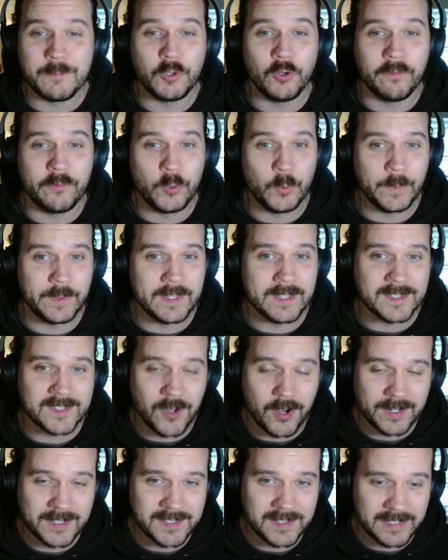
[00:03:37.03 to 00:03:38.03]
beautiful with this.
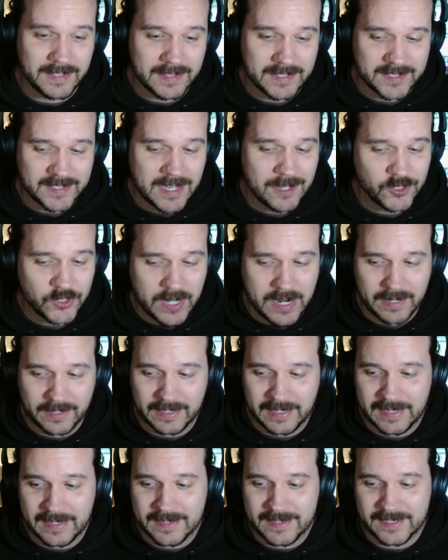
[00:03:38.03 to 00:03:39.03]
Honestly, the soundtrack
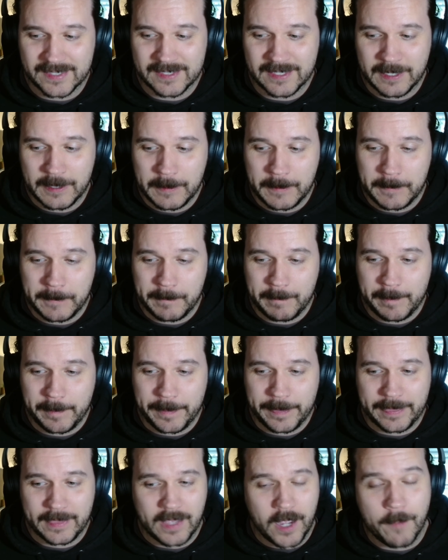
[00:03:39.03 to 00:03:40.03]
is
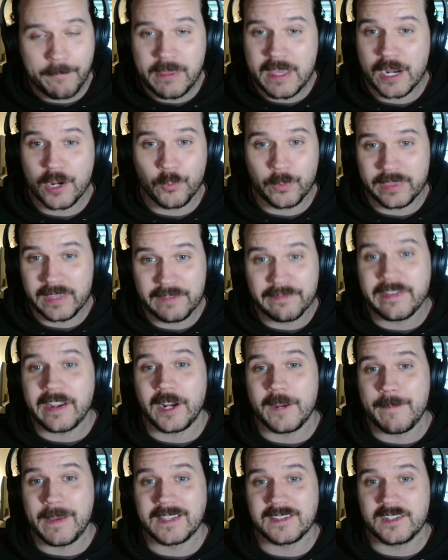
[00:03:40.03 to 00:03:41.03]
up there with the
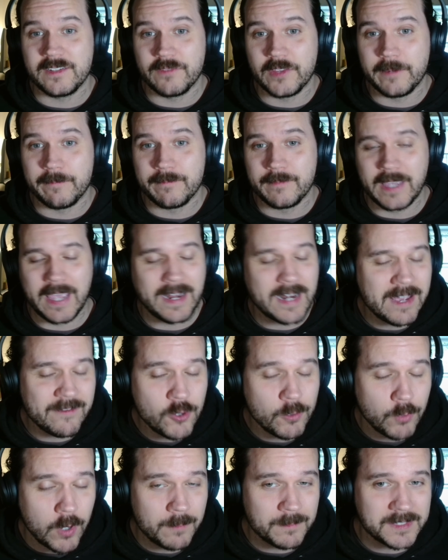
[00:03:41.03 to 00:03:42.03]
very best of them. And I have
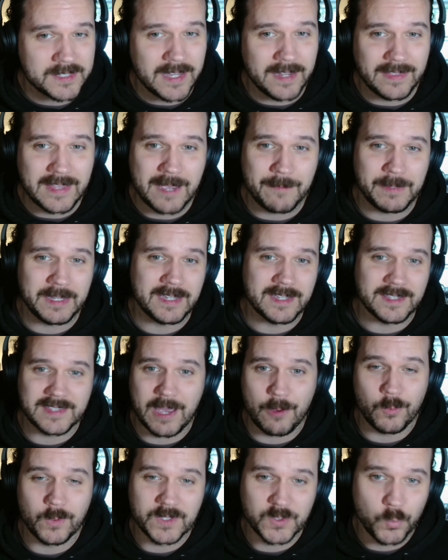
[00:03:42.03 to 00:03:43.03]
no problem saying that because
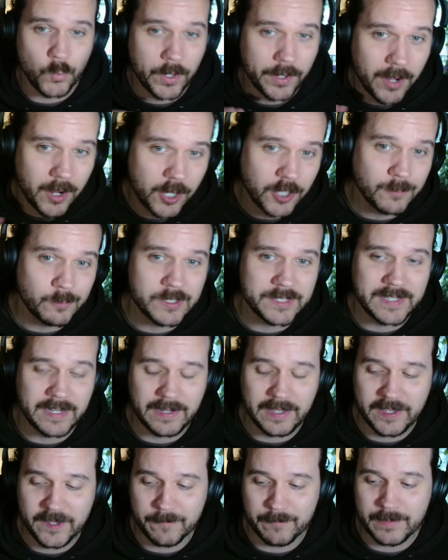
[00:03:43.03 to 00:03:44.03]
that was one hundred percent
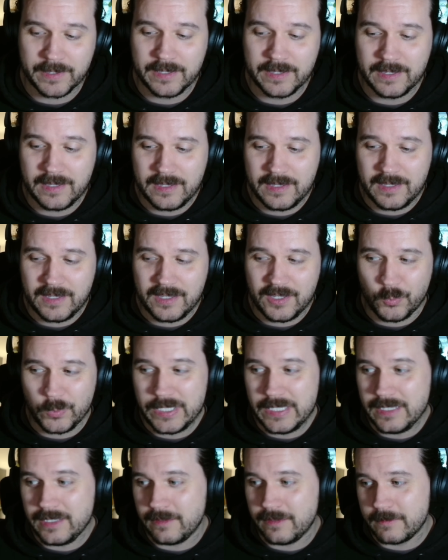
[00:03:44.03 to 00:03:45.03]
him.
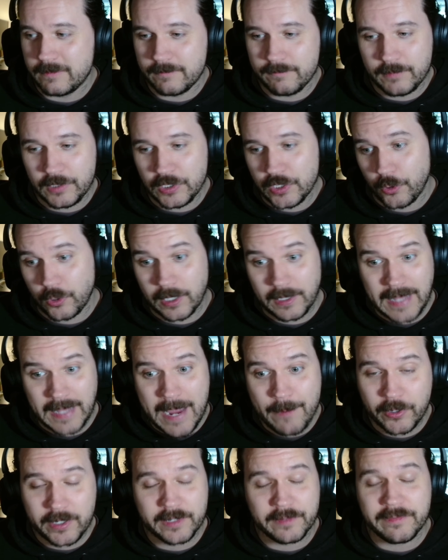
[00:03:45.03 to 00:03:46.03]
We, you know,
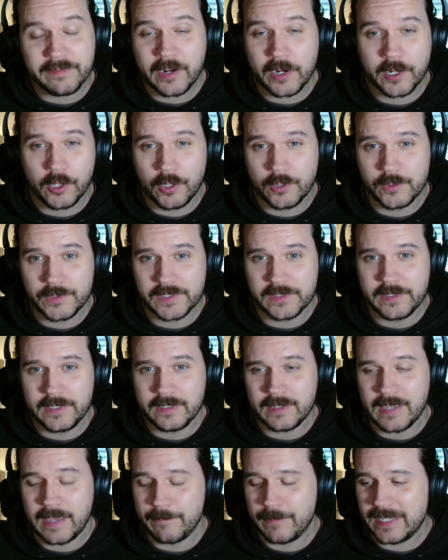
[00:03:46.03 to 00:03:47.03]
collaborated very
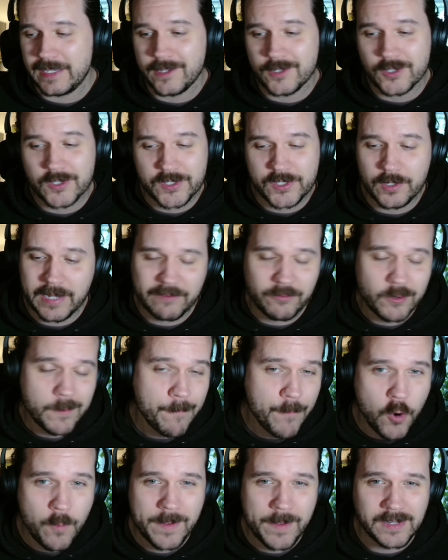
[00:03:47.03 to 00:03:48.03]
closely, but he understood every
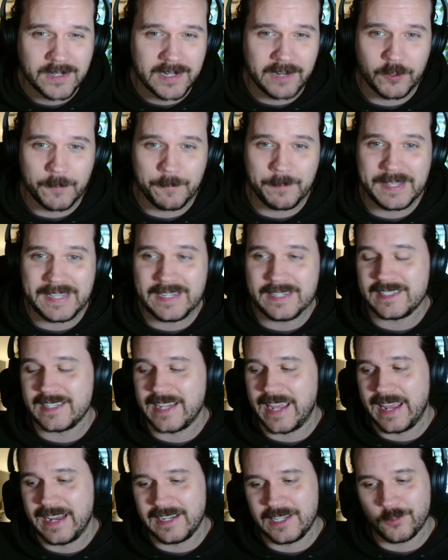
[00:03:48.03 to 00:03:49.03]
moment and every beat,
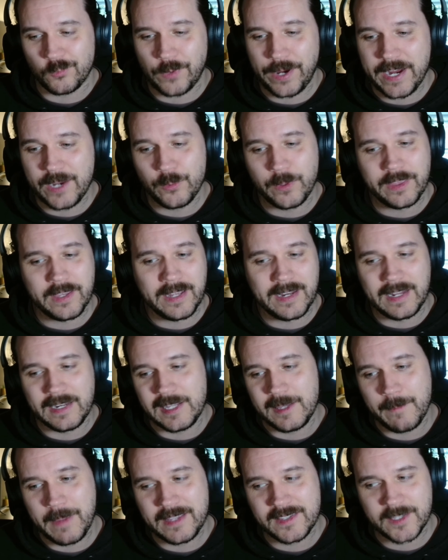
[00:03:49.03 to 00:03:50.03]
and he ran with it, and
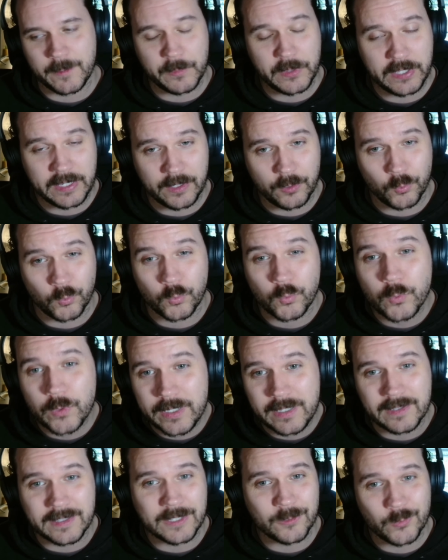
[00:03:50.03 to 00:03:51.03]
he made something
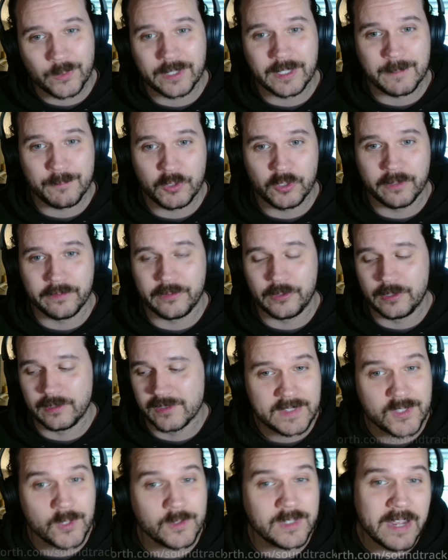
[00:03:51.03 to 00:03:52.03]
really, really beautiful.
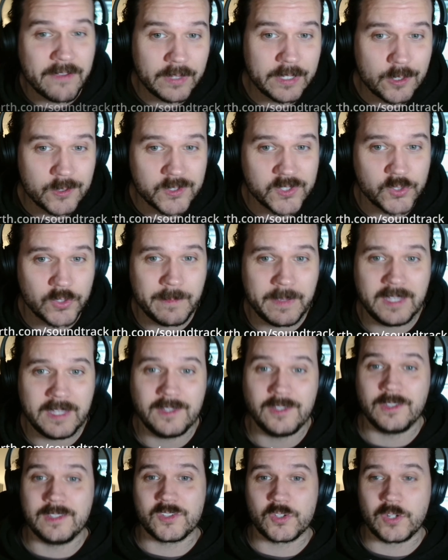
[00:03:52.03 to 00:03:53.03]
So definitely go stream it.
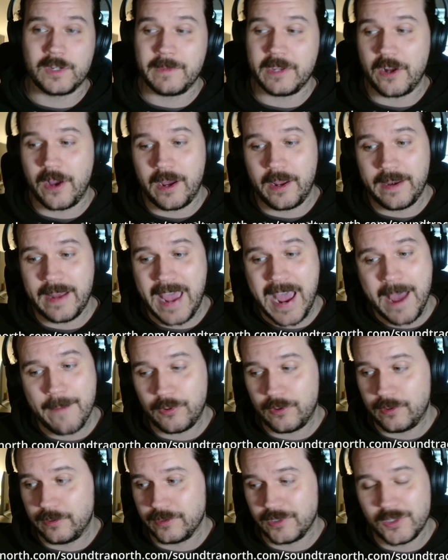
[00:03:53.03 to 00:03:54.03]
You can stream it on
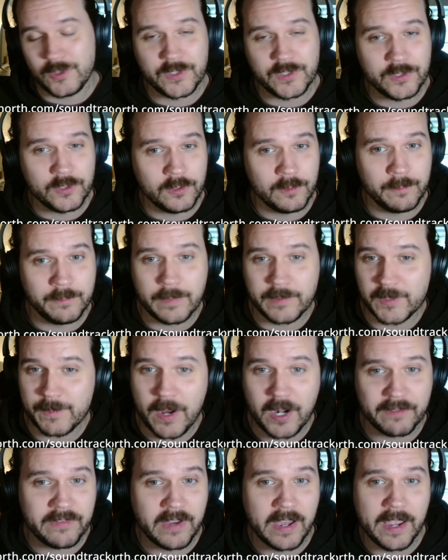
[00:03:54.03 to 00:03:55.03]
Apple, YouTube,
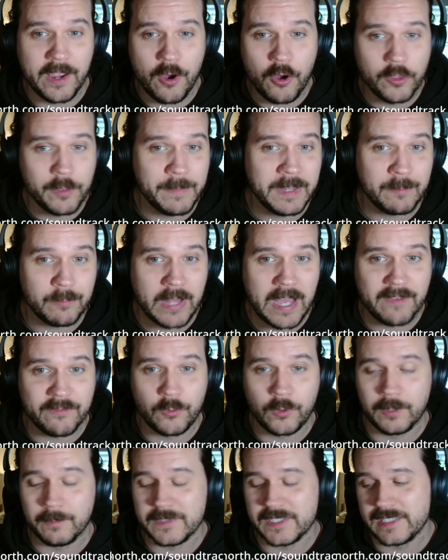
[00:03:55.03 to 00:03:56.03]
Spotify, all the big
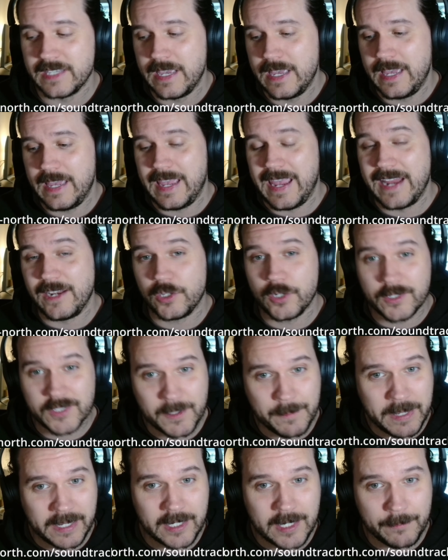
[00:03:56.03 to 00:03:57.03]
platforms. And you can also
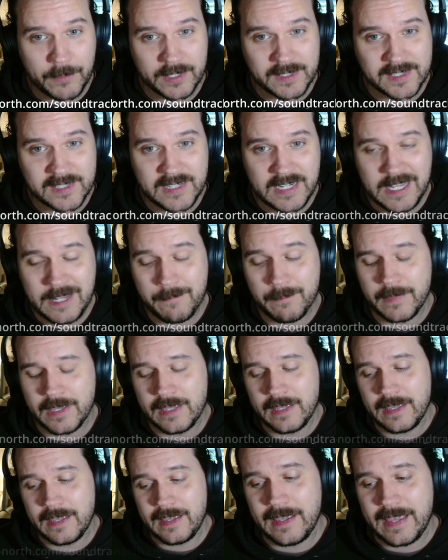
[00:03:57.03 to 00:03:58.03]
pick it up on Steam.
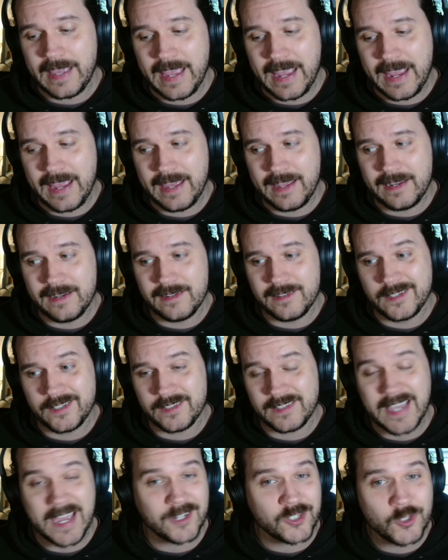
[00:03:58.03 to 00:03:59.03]
And
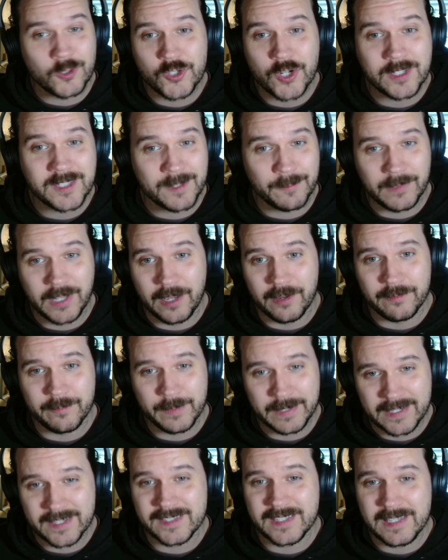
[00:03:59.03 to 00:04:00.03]
yeah, show John some love
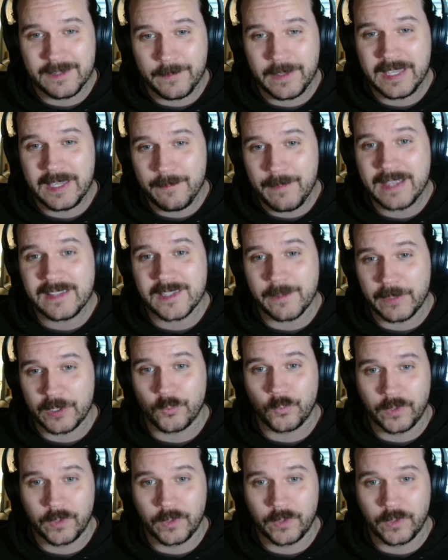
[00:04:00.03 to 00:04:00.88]
because he, he made something